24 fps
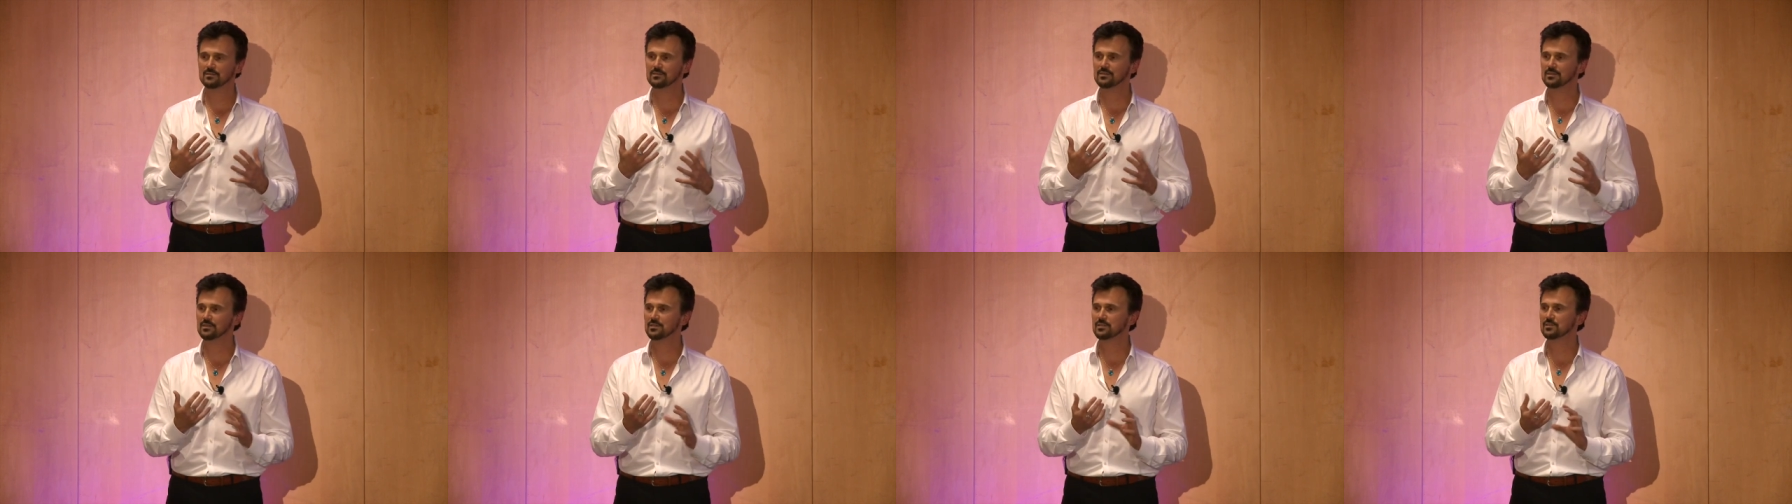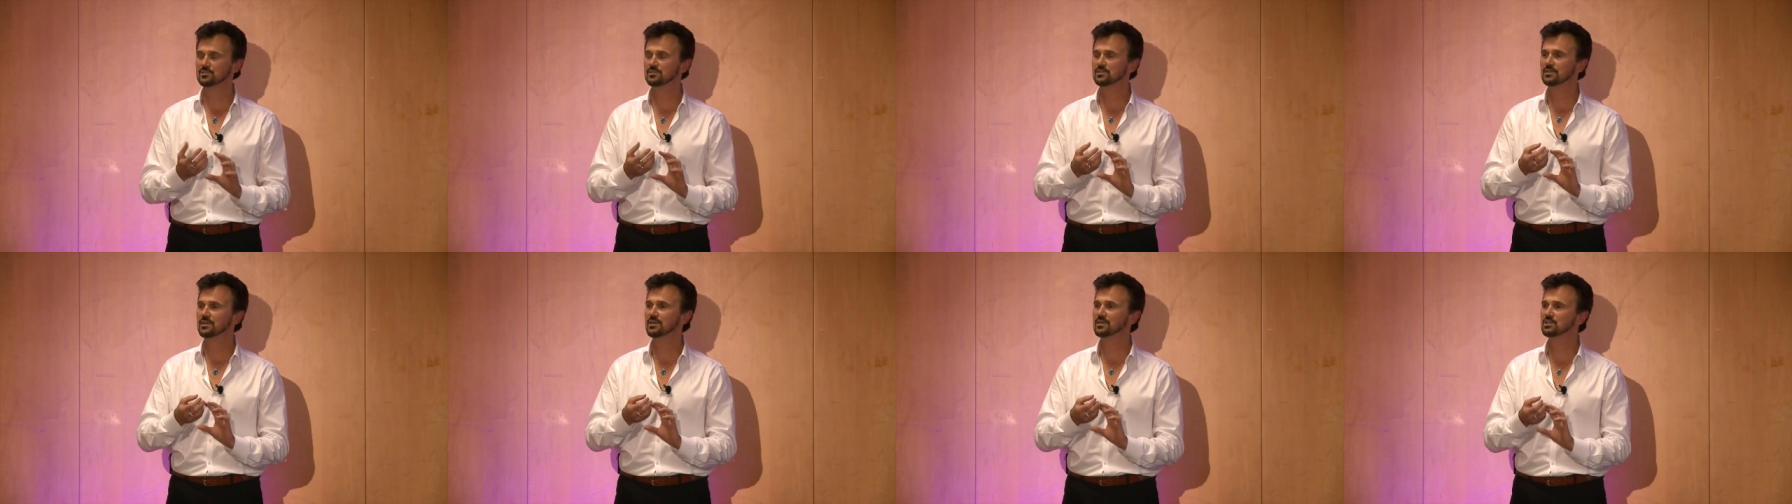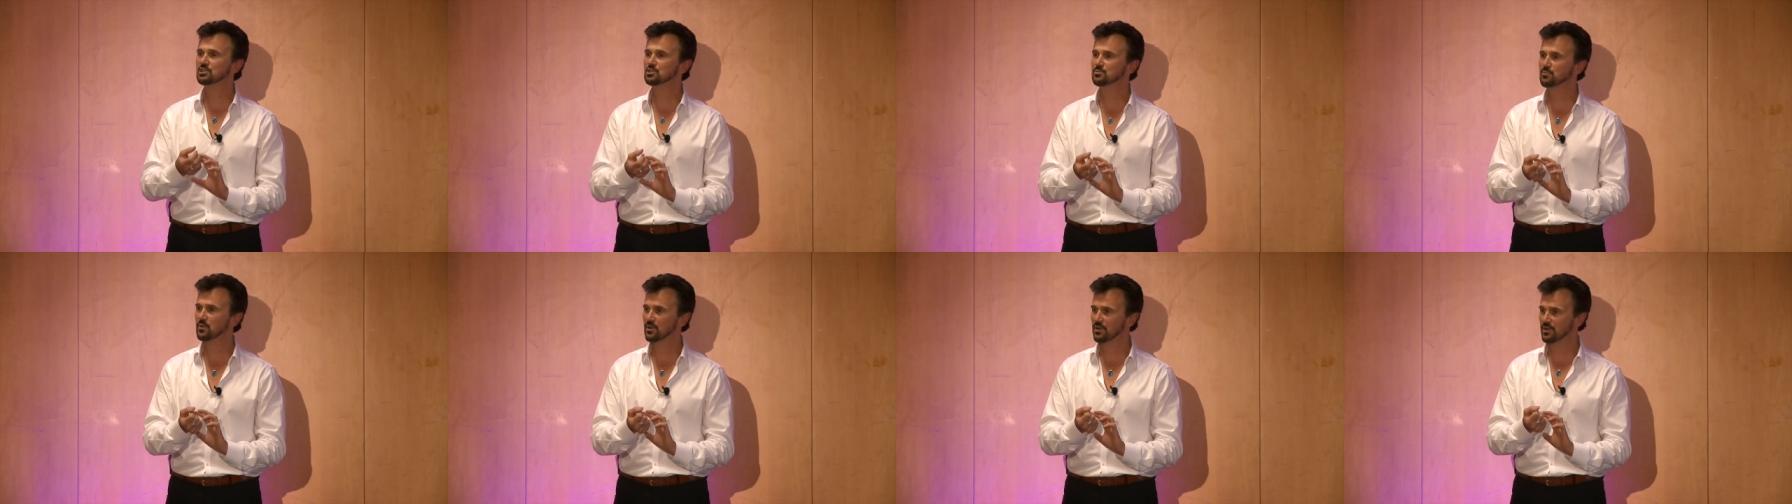these
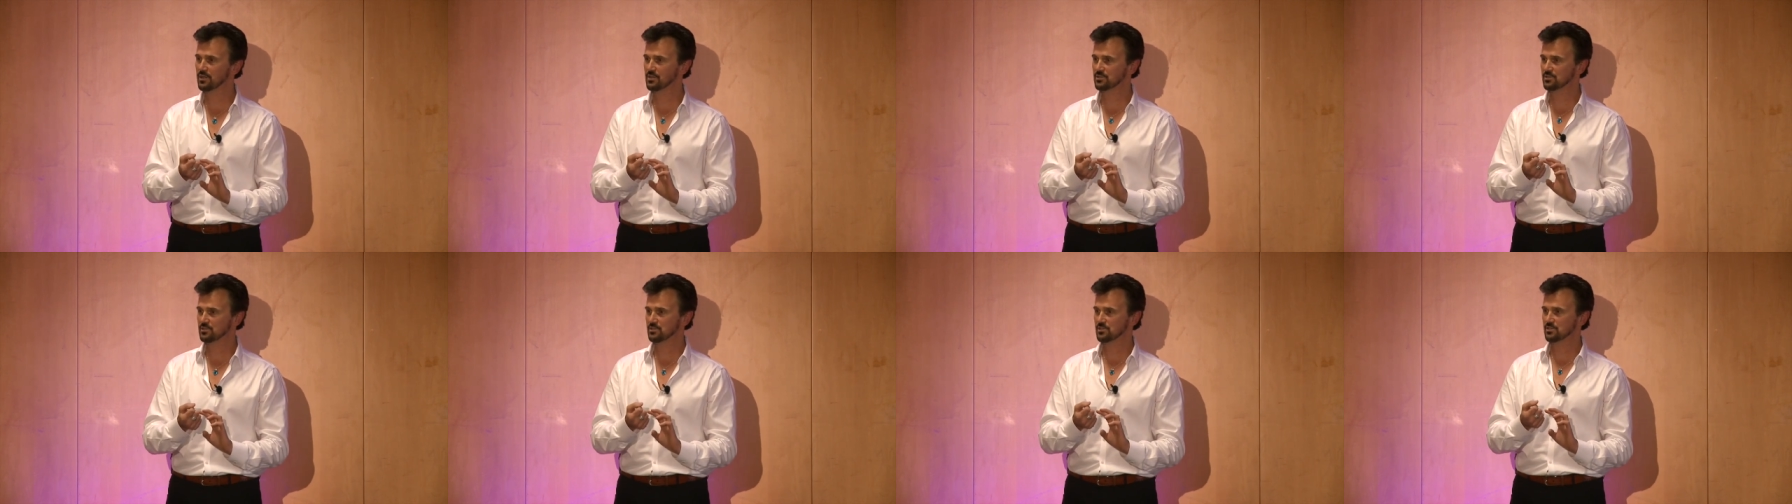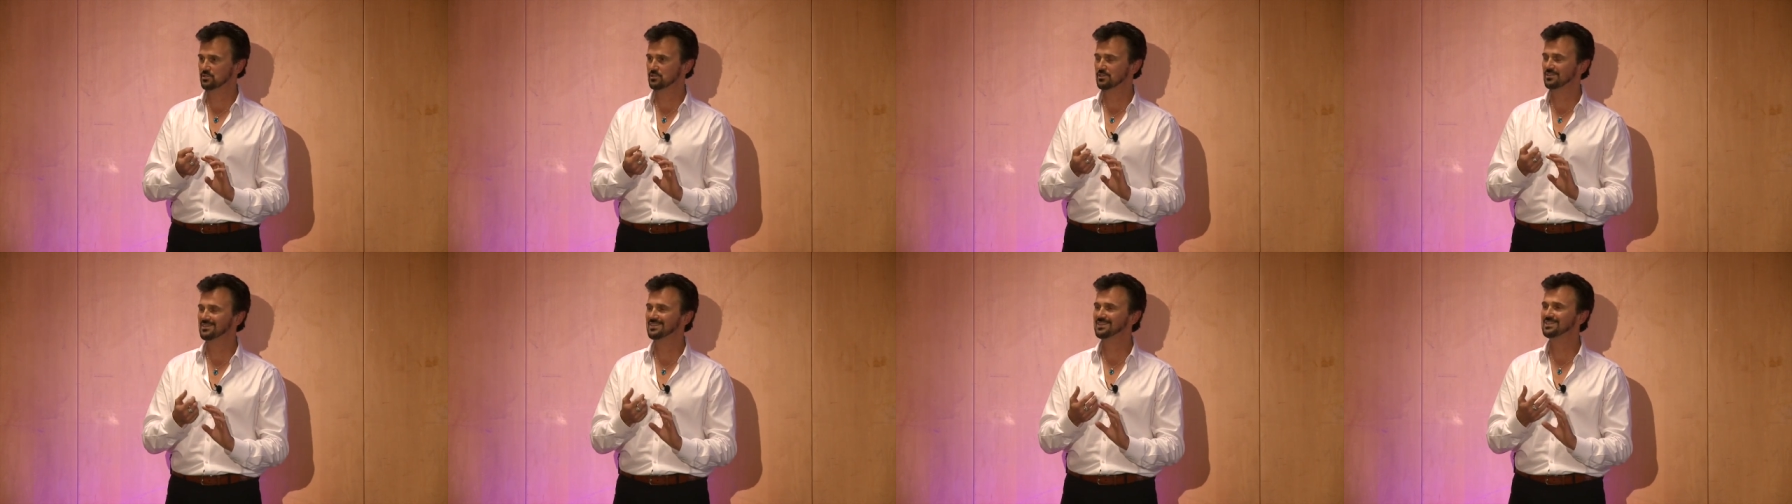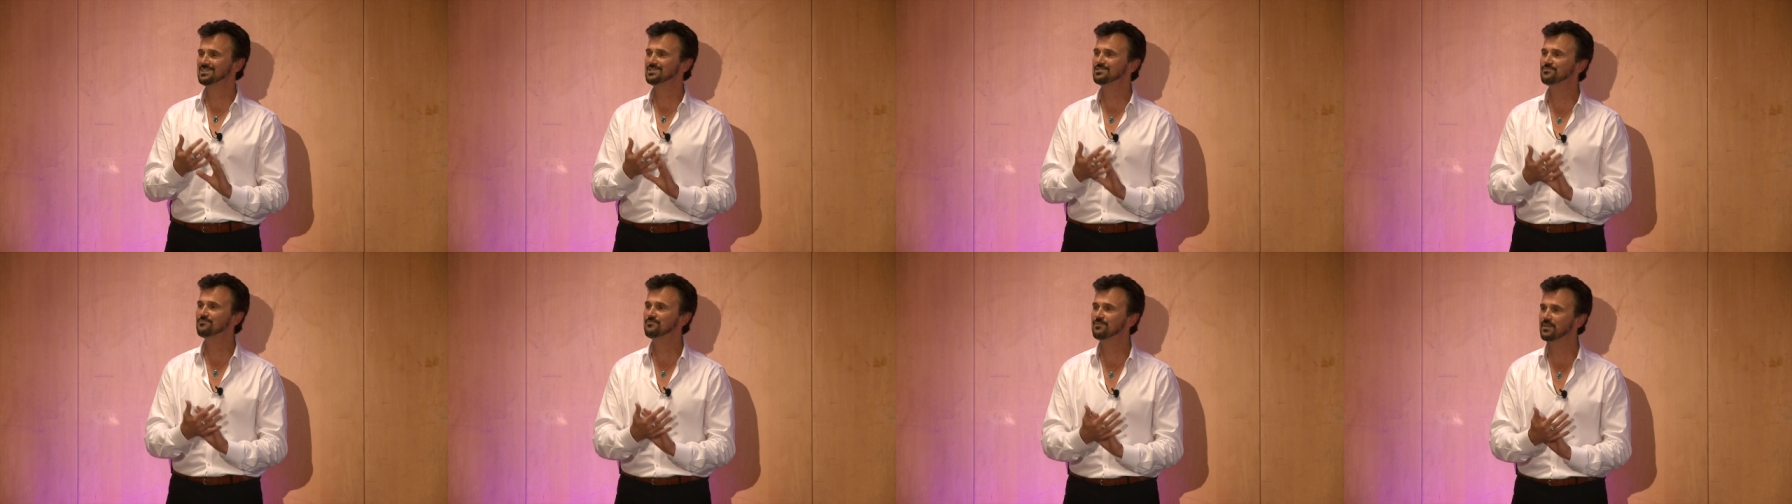experiences,
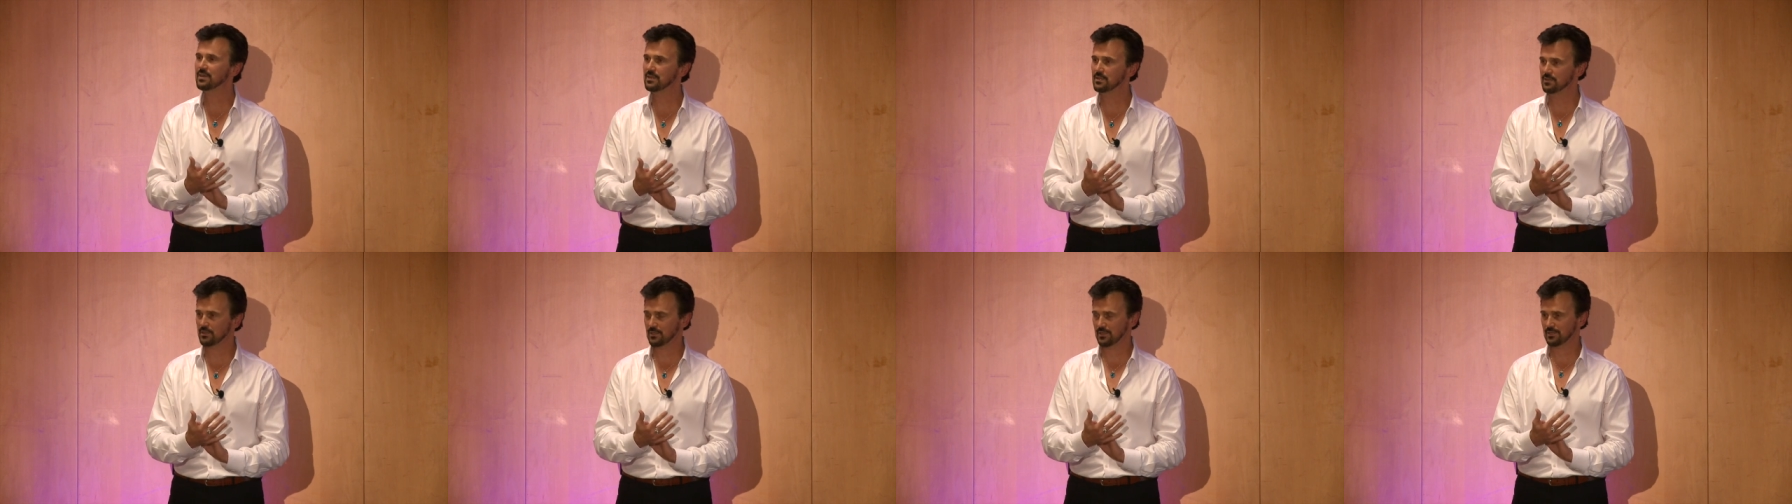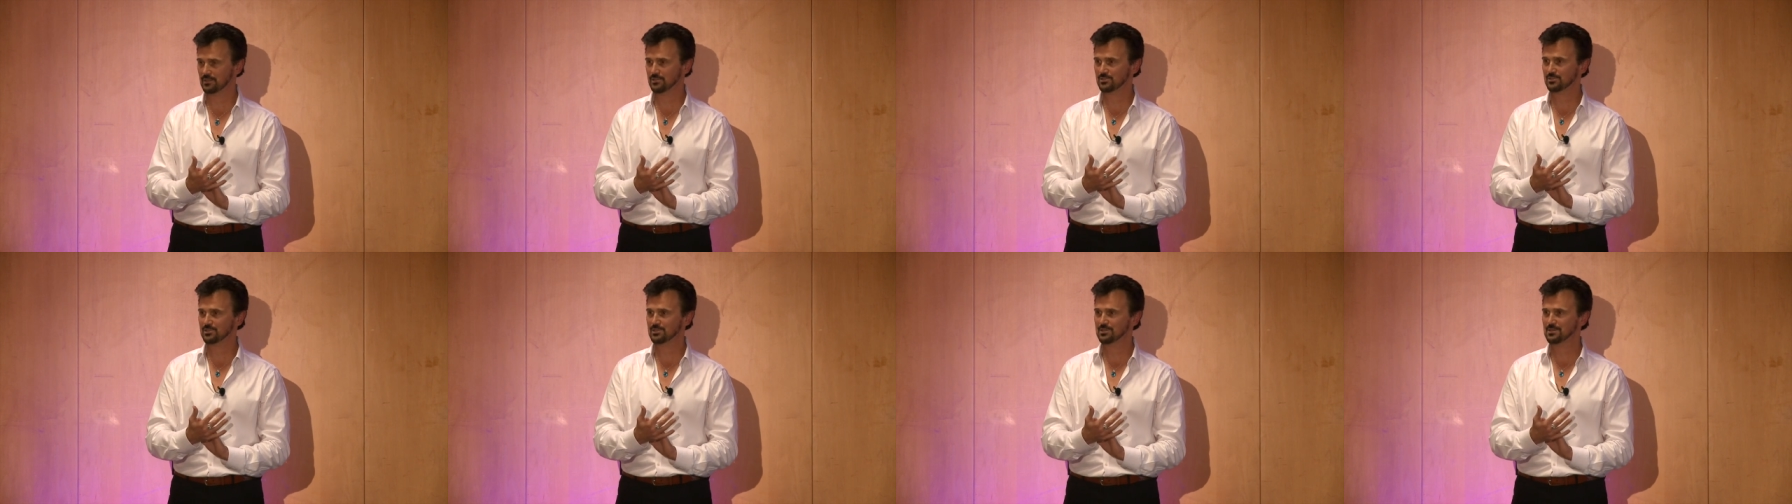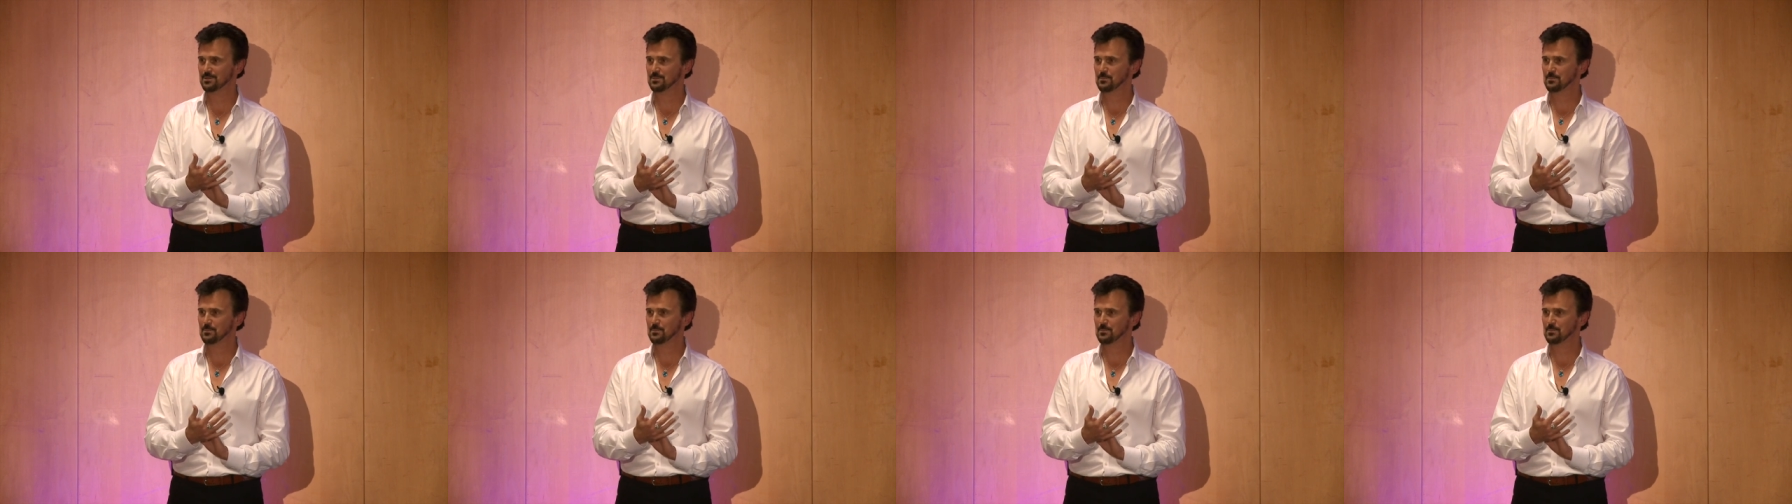these feelings.